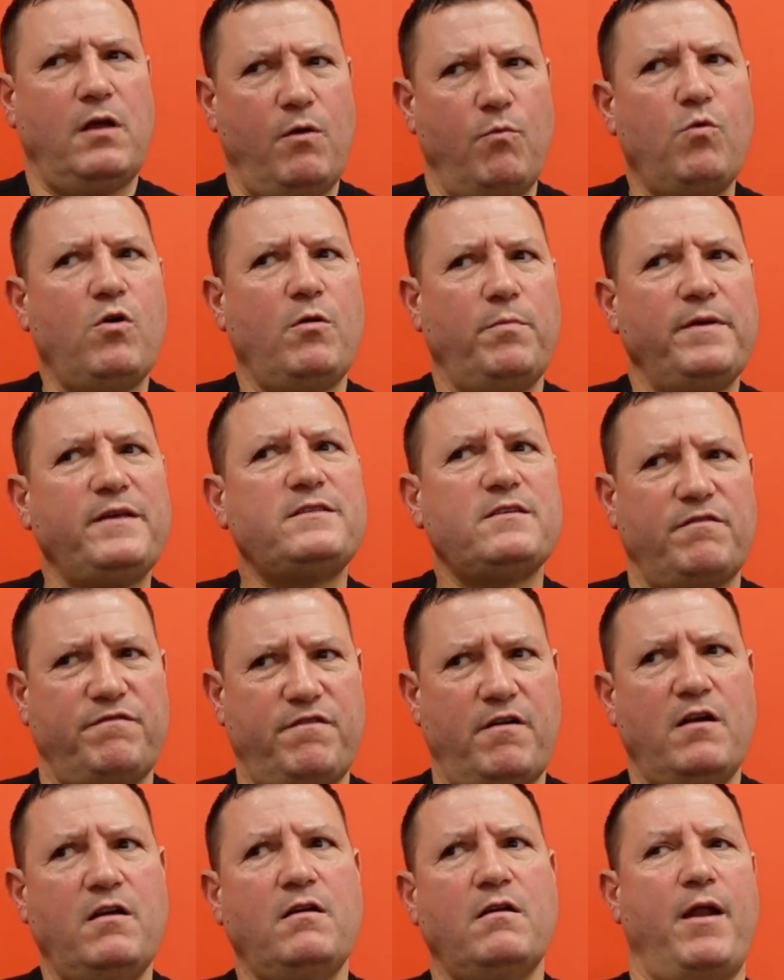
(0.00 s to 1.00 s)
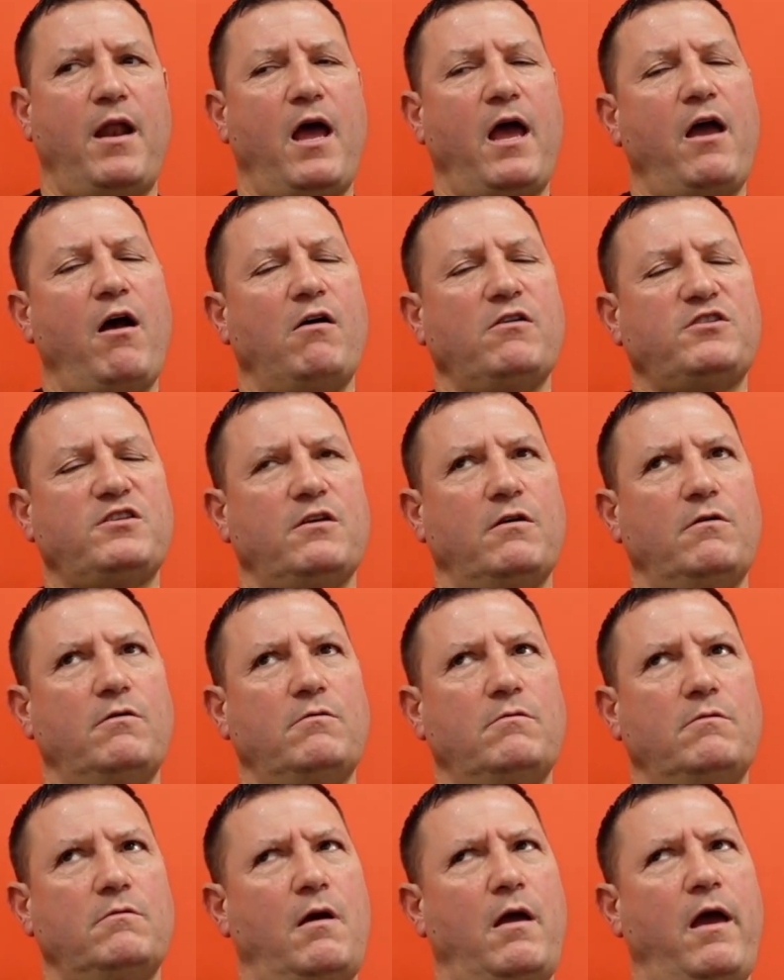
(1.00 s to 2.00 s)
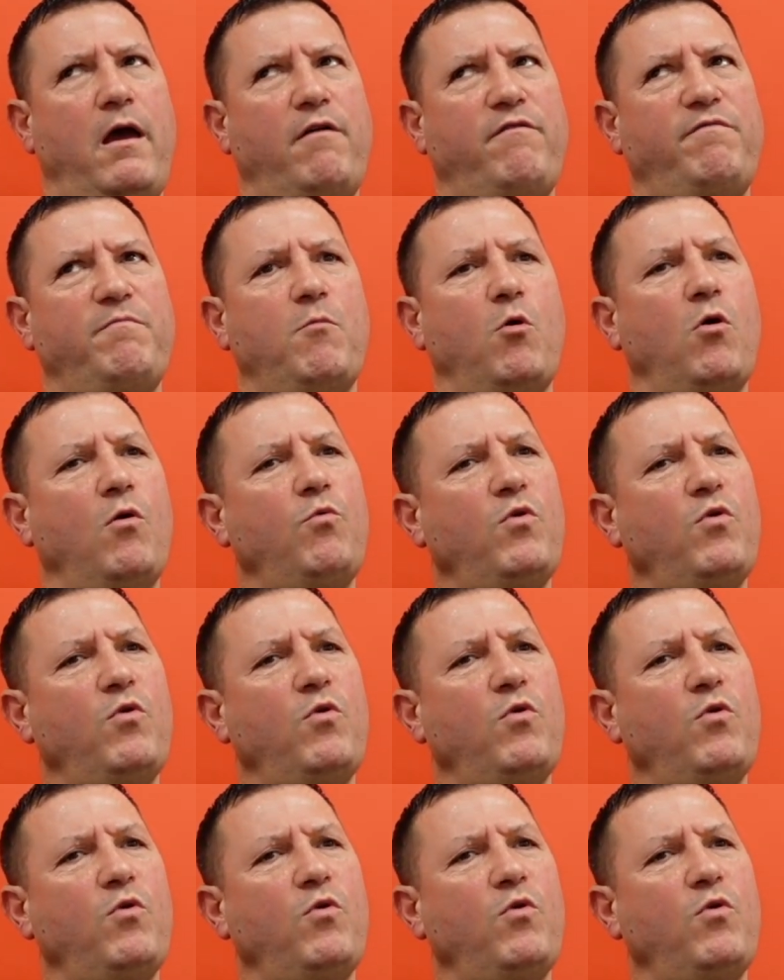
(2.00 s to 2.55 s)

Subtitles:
It will be different, but I also have more